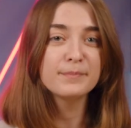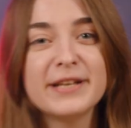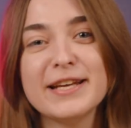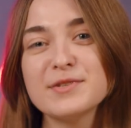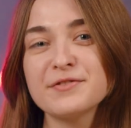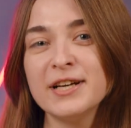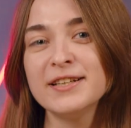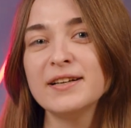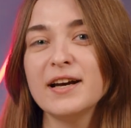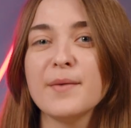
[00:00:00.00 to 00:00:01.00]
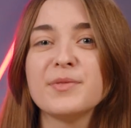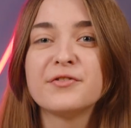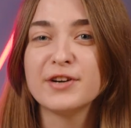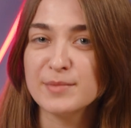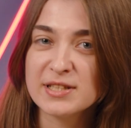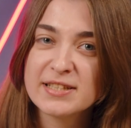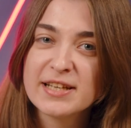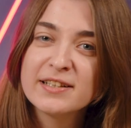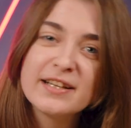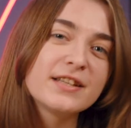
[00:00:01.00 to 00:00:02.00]
my name is Vlada, I'm the framing
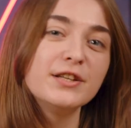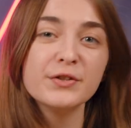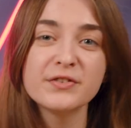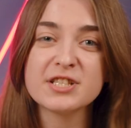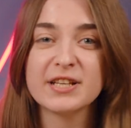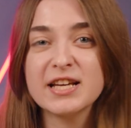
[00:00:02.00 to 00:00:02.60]
detailer at New Vision